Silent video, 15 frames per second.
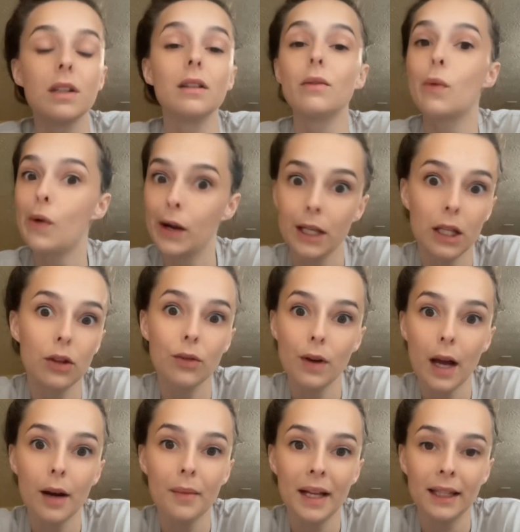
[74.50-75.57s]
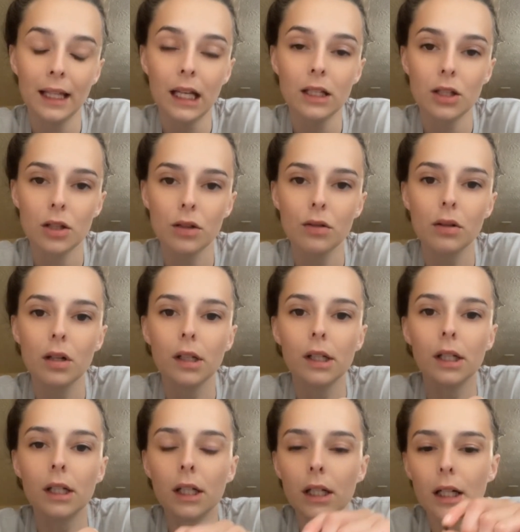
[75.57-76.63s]
walk you through how to make that too.
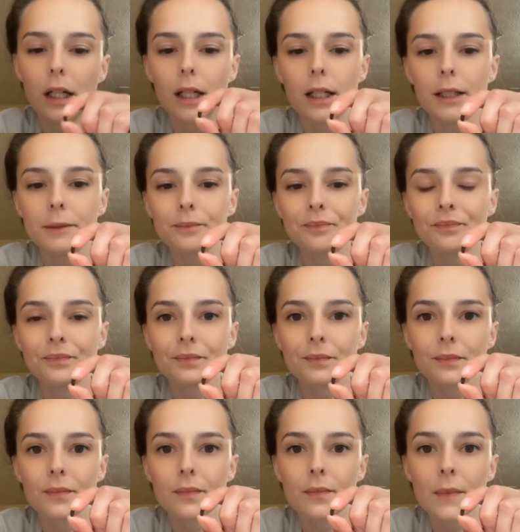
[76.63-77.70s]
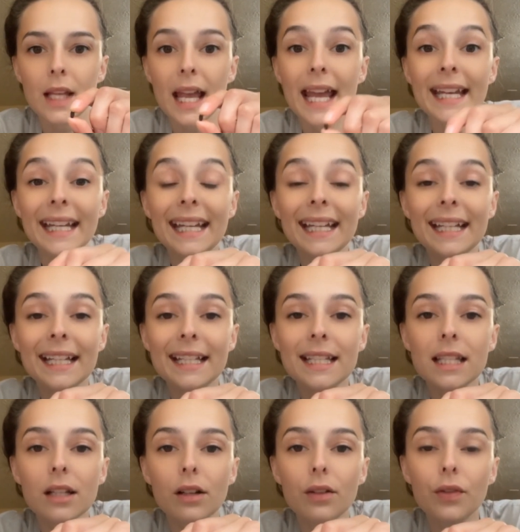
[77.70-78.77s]
And it
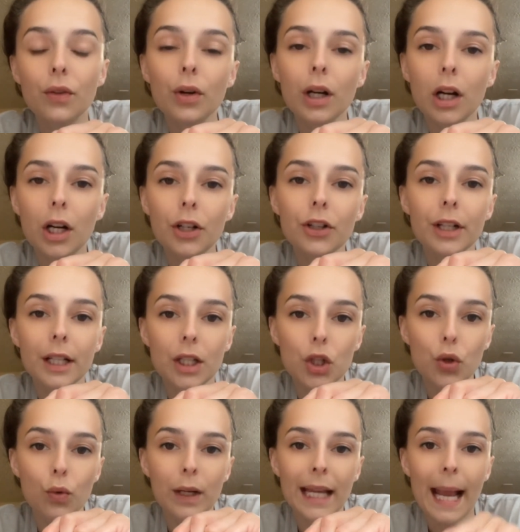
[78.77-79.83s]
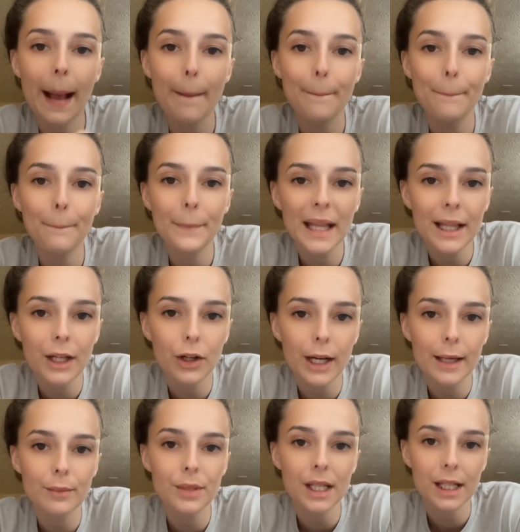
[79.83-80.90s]
is 420
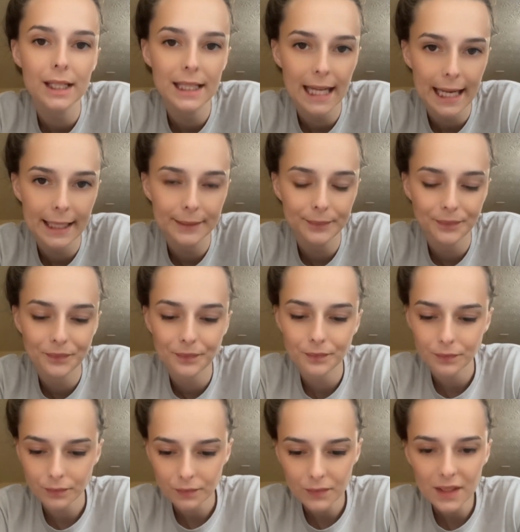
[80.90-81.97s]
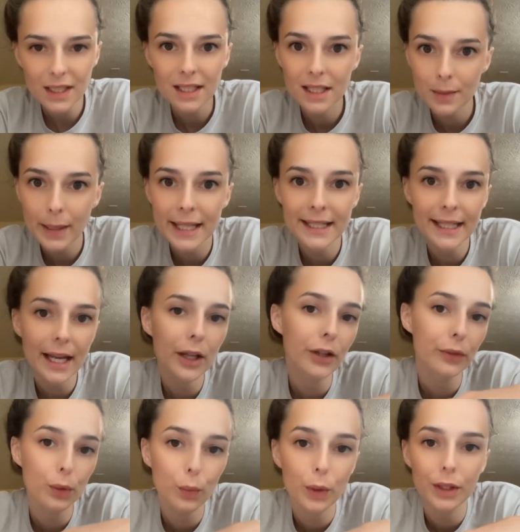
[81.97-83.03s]
milligrams a day, spaced out
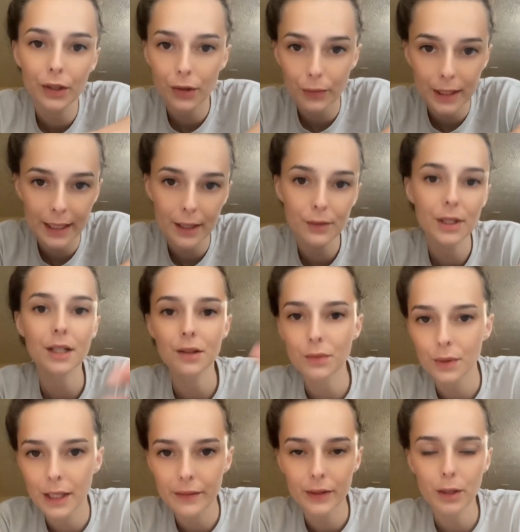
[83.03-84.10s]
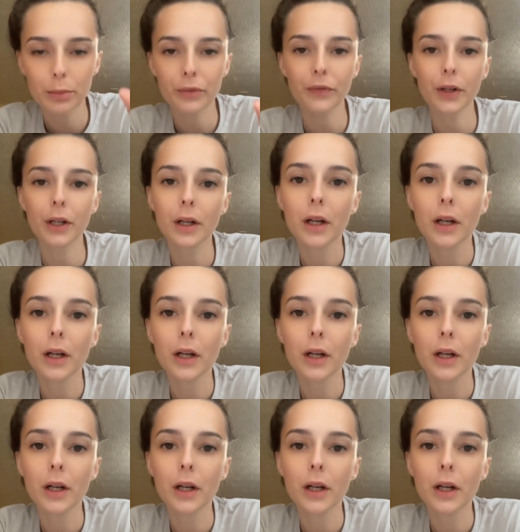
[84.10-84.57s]
over 1 to 3 doses, whatever you prefer.